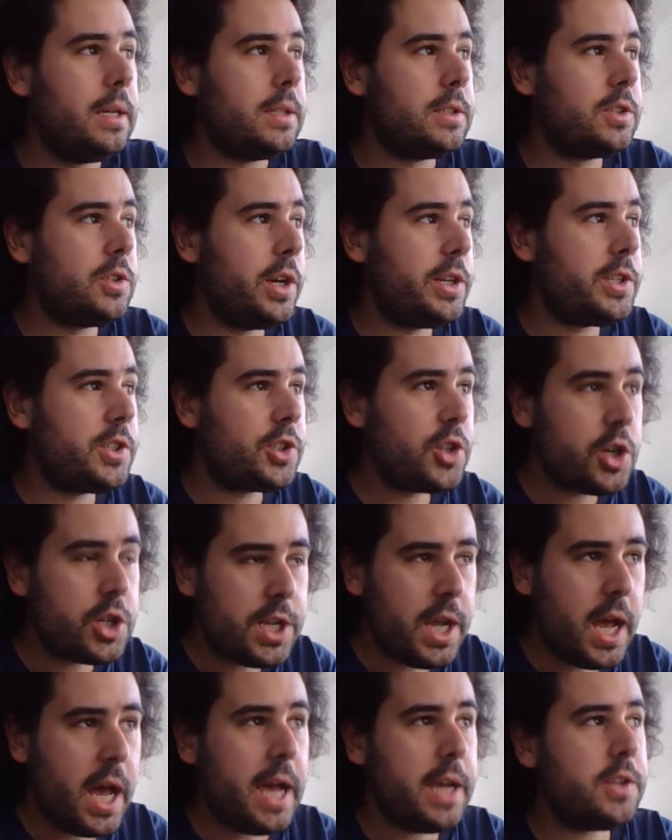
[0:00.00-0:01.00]
So I
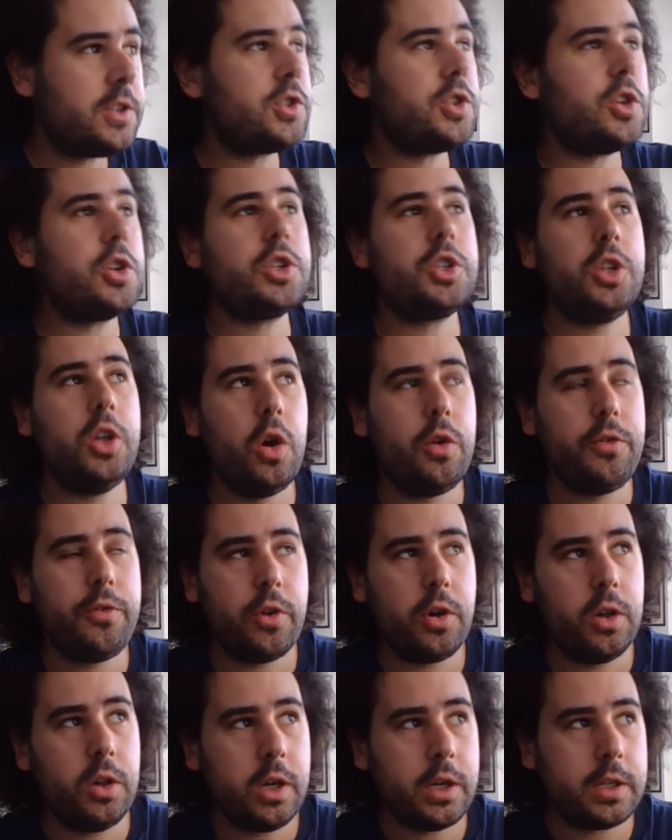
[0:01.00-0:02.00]
searched high, searched low
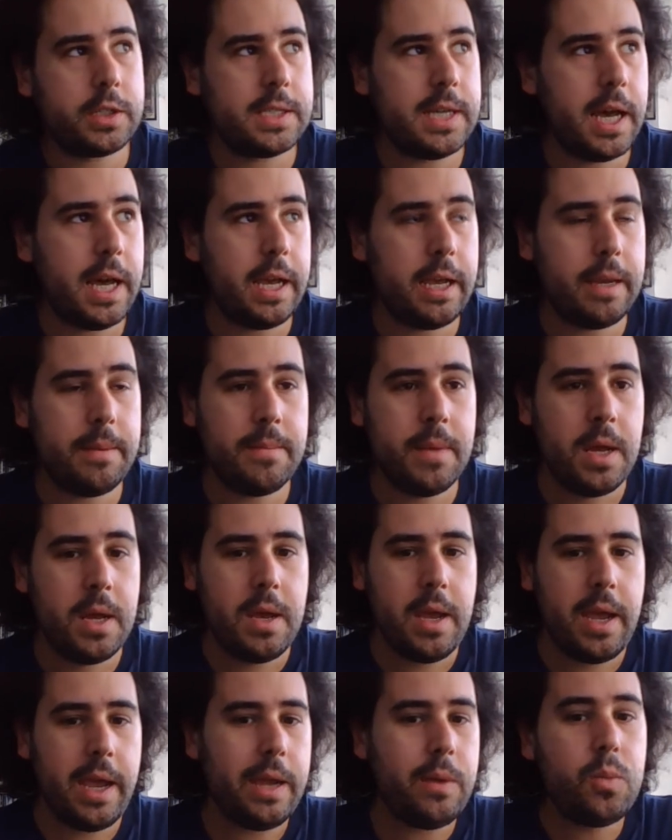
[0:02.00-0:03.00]
for a long time.
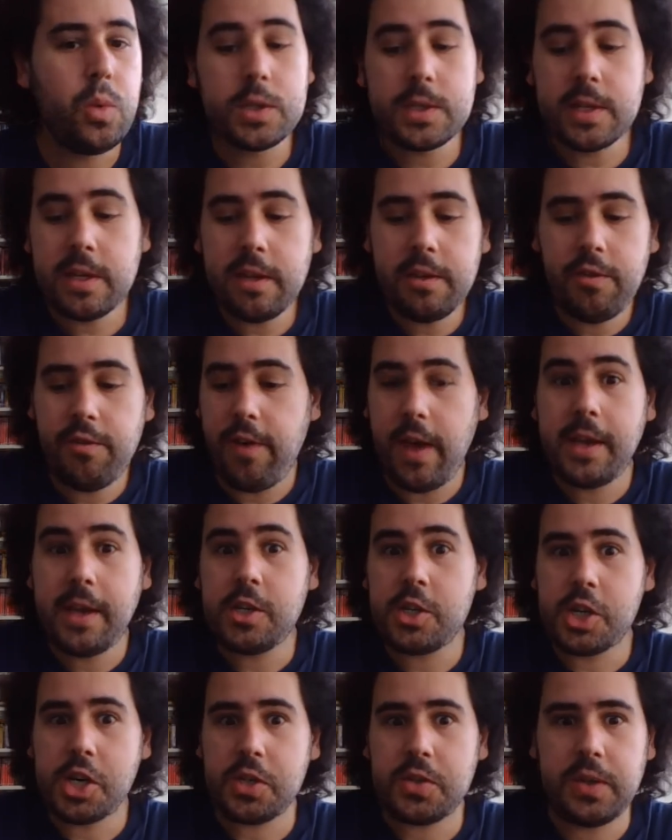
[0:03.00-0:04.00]
It was an
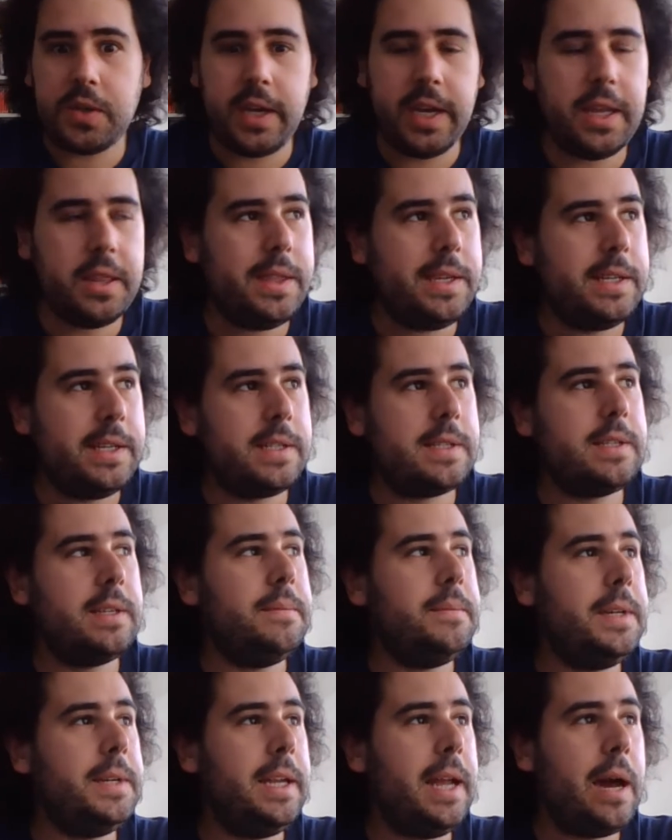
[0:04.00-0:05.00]
adventure to get this. I
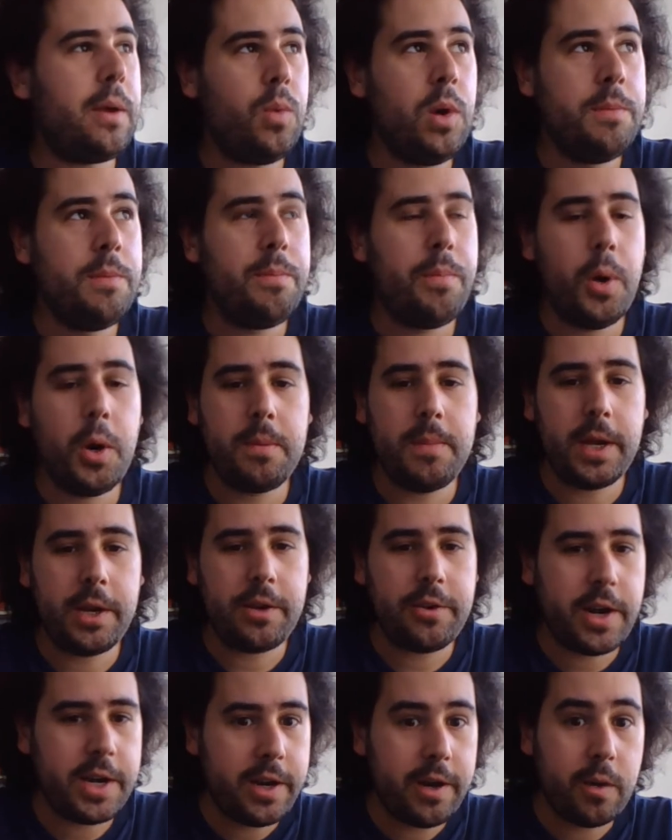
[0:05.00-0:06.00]
mean, at one point my
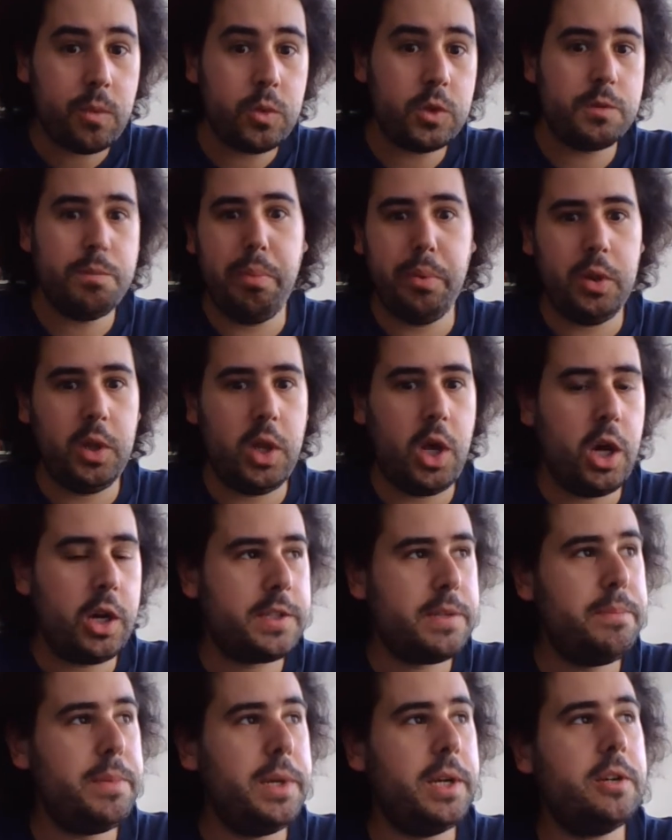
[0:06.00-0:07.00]
credit card was
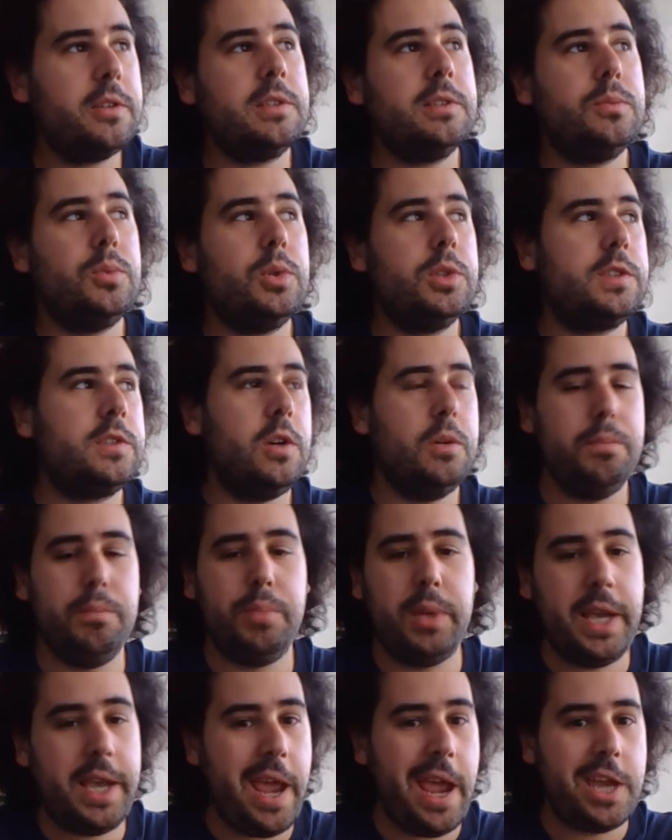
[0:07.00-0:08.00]
blocked because it was on
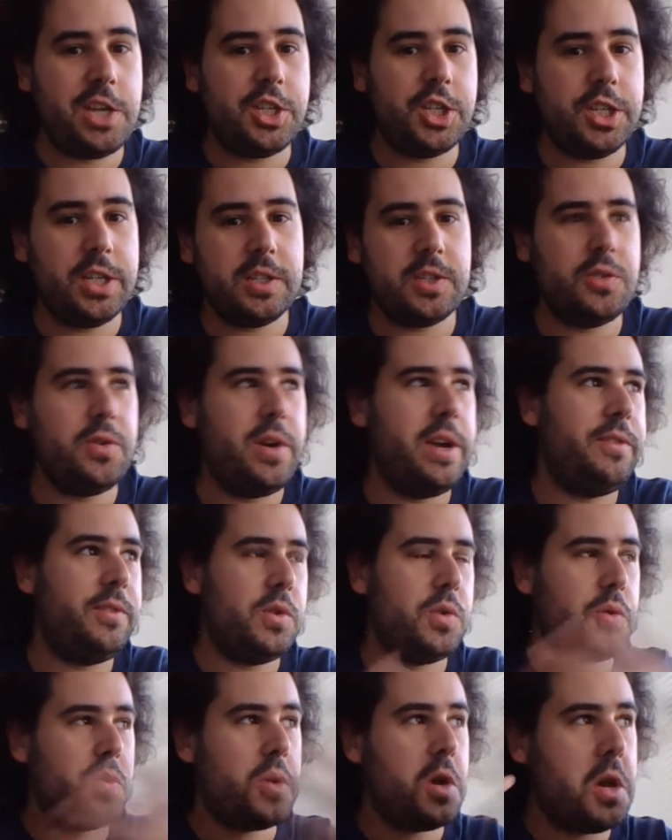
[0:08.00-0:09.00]
PlayAsia, so I had
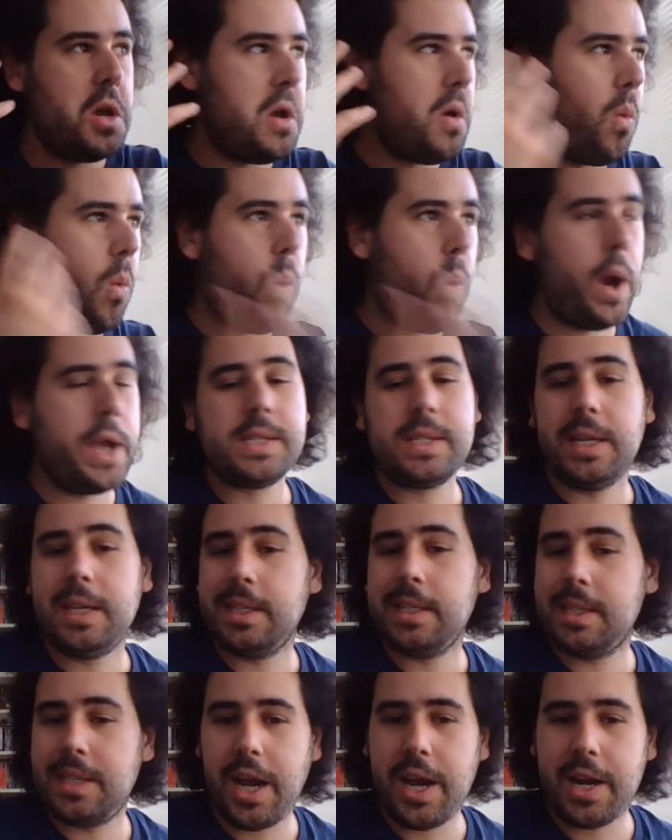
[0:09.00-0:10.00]
to waste an
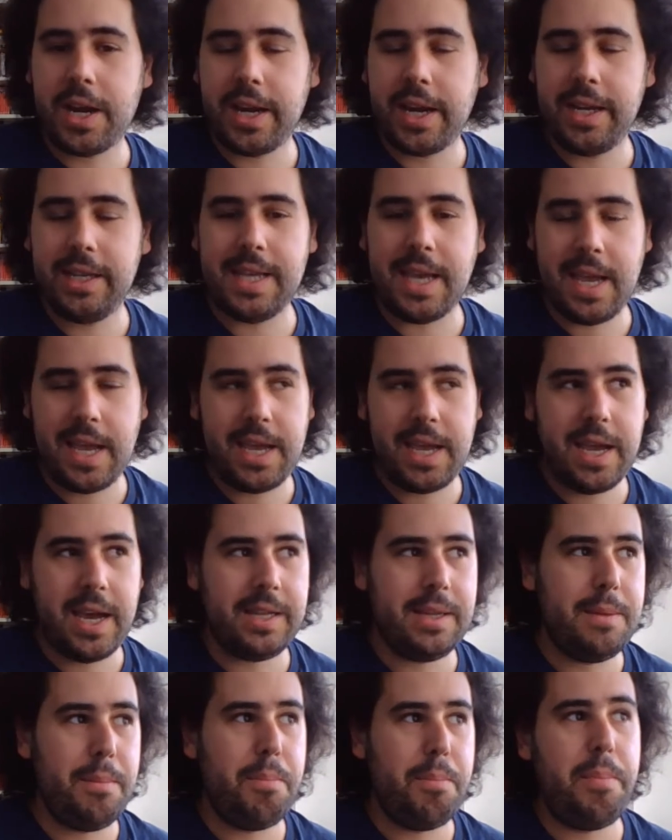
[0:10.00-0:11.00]
entire day
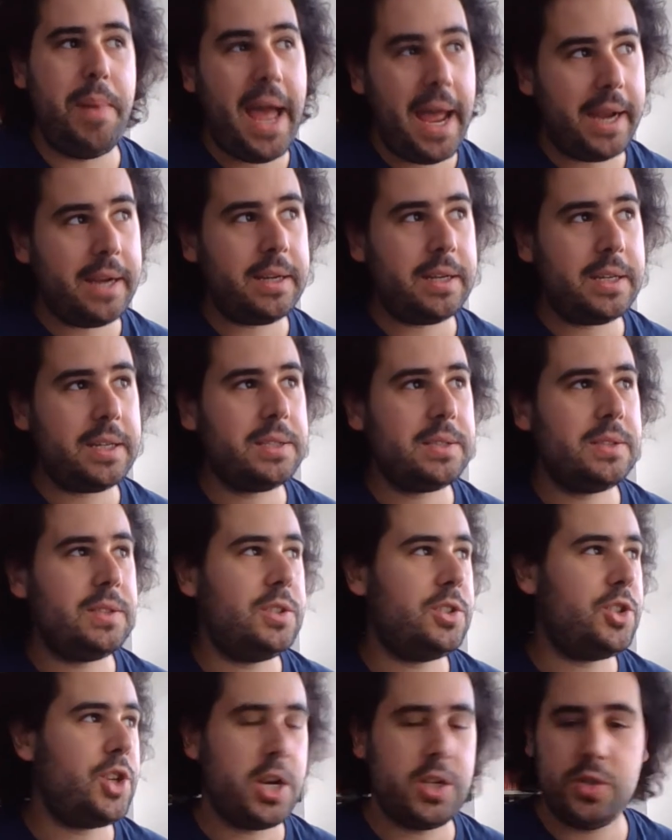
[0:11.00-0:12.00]
at the bank
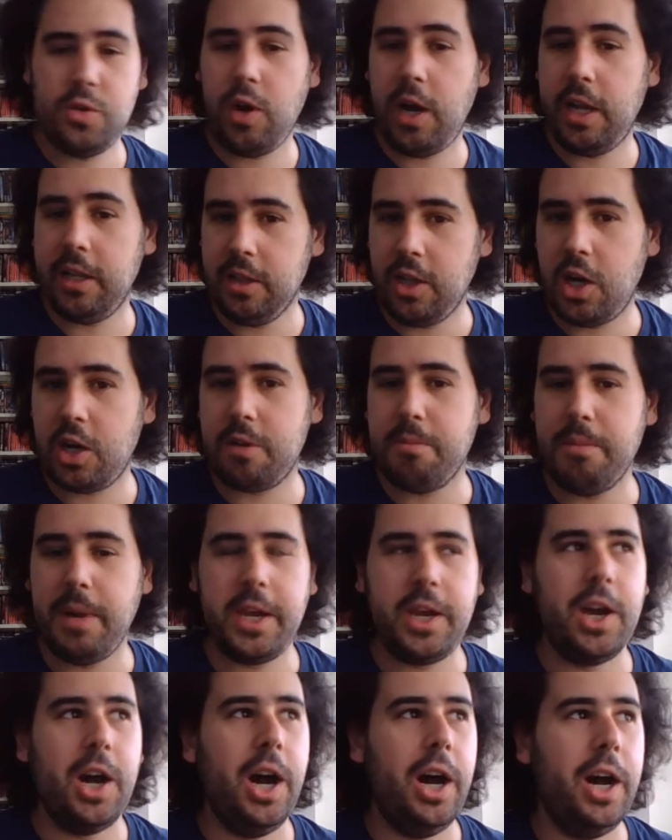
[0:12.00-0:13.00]
to try to unlock my
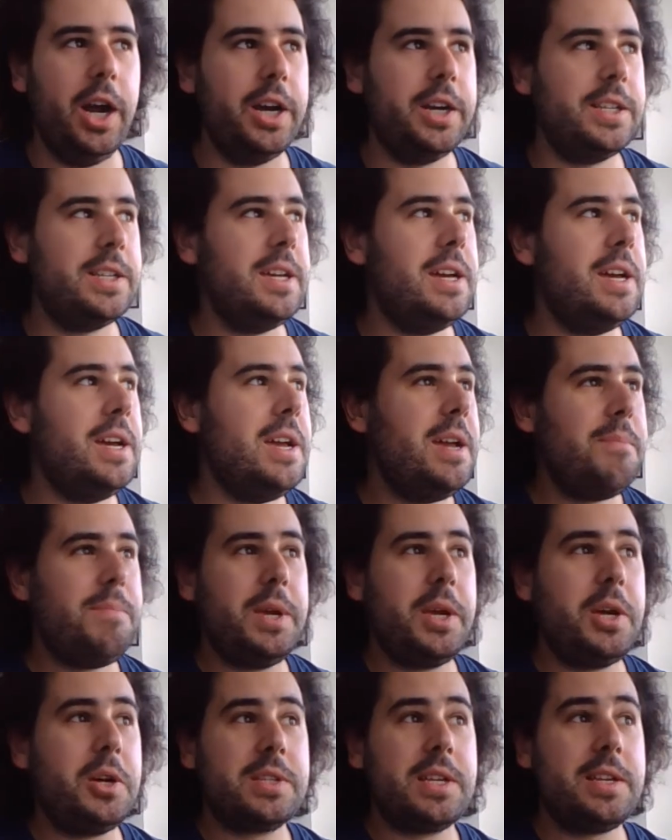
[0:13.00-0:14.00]
card,
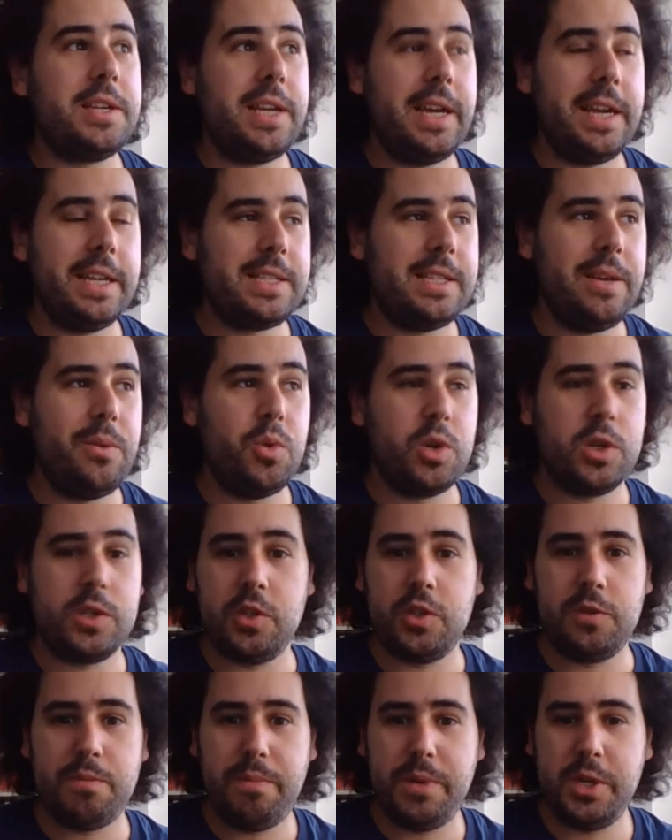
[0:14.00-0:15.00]
because I guess they were
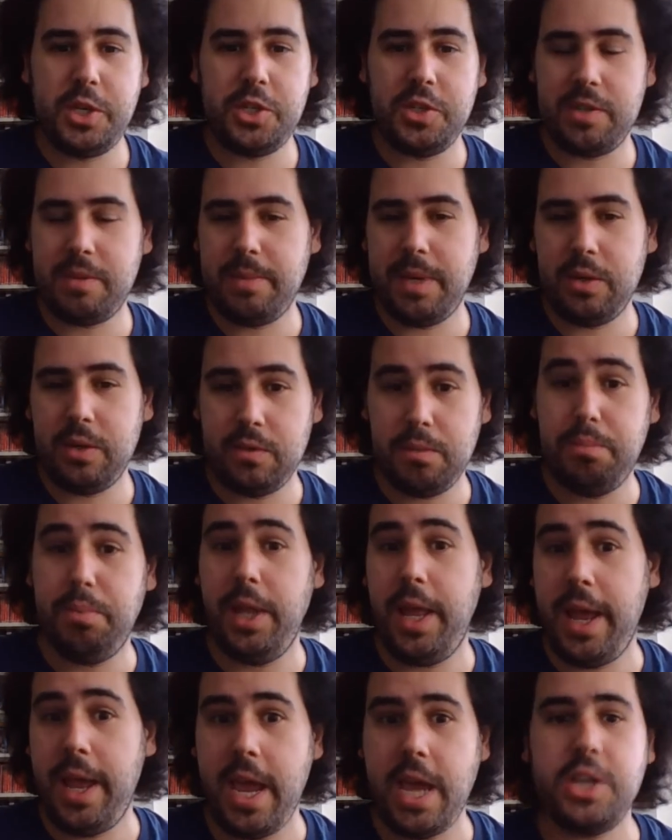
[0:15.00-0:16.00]
suspicious about
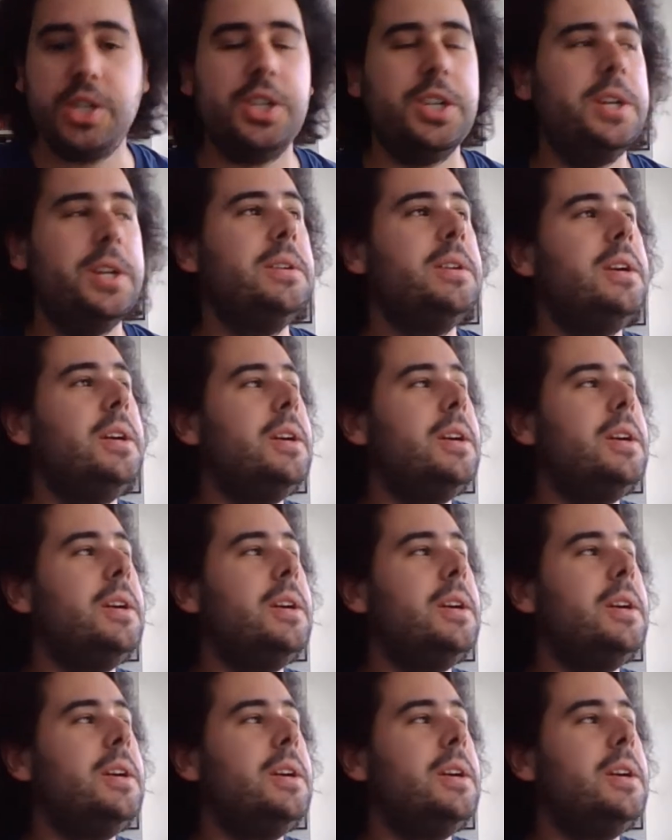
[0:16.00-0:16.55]
PlayAsia.